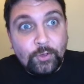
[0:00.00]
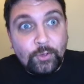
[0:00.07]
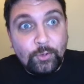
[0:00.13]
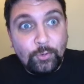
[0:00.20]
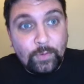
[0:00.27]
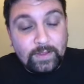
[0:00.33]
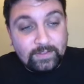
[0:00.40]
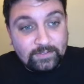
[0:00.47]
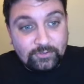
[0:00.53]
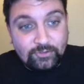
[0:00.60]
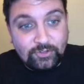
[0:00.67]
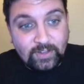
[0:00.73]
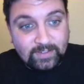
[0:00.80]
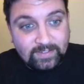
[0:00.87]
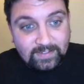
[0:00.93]
who is
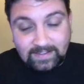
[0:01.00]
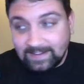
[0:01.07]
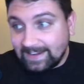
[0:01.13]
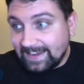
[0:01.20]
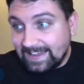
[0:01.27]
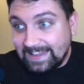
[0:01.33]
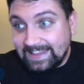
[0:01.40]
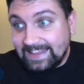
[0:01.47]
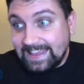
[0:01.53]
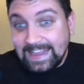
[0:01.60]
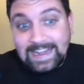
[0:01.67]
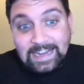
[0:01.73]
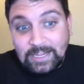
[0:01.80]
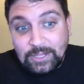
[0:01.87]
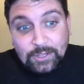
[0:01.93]
just
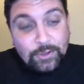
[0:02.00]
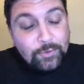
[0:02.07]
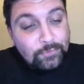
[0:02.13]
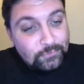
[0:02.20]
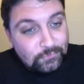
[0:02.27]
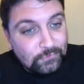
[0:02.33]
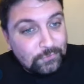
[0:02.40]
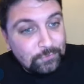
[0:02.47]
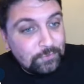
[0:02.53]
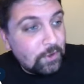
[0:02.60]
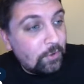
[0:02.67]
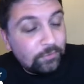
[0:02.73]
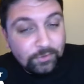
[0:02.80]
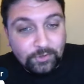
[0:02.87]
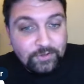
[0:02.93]
getting used to
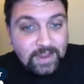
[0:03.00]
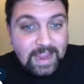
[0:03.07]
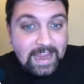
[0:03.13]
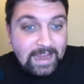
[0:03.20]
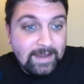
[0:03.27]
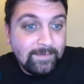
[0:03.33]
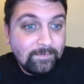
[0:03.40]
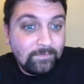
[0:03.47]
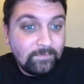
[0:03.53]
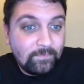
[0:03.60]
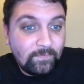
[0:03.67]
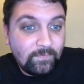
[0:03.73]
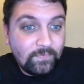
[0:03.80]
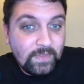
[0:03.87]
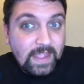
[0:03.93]
Notre Dame.
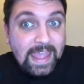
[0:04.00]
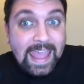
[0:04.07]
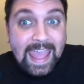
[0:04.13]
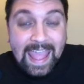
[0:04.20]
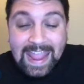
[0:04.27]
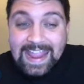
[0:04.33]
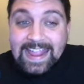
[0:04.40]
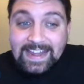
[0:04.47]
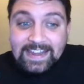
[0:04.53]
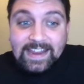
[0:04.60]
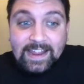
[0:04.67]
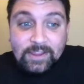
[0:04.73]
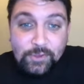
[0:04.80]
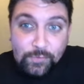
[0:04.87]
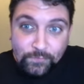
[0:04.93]
And
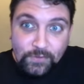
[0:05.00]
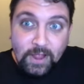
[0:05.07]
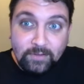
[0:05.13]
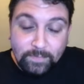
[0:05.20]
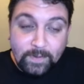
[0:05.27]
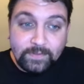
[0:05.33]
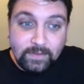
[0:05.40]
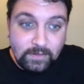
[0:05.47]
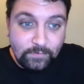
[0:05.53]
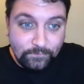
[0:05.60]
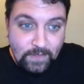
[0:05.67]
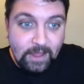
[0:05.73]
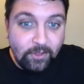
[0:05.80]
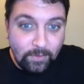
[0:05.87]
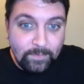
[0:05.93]
you've talked about the
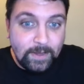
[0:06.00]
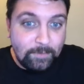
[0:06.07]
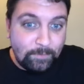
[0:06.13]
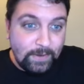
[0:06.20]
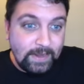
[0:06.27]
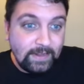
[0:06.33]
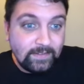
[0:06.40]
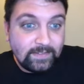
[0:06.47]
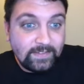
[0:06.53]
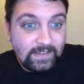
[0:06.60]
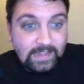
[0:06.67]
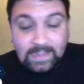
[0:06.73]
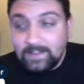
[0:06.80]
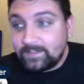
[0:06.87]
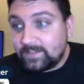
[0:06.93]
development piece.
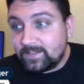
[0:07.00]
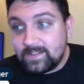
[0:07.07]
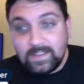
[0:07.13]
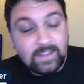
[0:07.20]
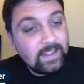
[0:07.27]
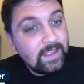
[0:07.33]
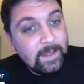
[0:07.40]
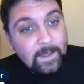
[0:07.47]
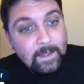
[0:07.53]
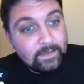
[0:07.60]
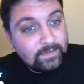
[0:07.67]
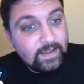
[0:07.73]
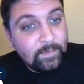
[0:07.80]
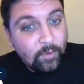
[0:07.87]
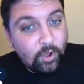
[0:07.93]
He's
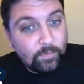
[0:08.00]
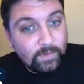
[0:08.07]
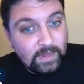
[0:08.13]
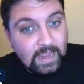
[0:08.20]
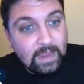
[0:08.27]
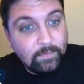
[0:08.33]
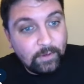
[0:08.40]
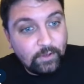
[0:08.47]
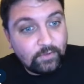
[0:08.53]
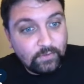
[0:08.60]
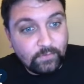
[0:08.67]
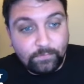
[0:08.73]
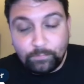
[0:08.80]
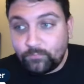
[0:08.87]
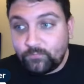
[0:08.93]
Sam Hartman came here as
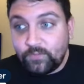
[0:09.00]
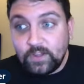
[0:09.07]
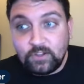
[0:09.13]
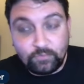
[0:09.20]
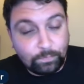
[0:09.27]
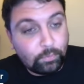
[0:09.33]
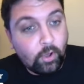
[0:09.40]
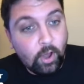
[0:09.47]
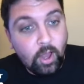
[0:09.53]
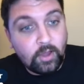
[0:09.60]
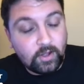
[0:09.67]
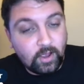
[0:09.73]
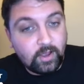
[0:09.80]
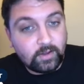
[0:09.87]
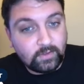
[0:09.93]
a finished
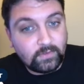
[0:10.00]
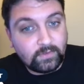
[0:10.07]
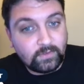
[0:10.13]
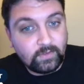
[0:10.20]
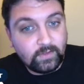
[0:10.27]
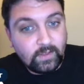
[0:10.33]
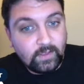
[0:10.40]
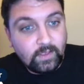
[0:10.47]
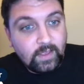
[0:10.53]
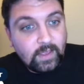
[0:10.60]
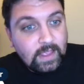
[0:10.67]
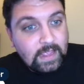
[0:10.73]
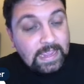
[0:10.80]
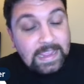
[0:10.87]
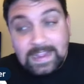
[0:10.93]
product.
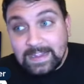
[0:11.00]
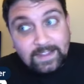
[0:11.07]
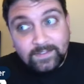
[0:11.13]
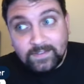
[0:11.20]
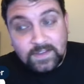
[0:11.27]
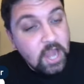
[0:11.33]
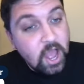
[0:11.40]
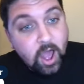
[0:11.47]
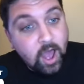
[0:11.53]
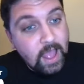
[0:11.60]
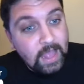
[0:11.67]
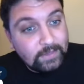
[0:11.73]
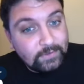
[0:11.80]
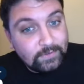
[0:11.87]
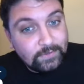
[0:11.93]
He is
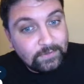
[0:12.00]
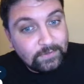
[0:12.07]
not.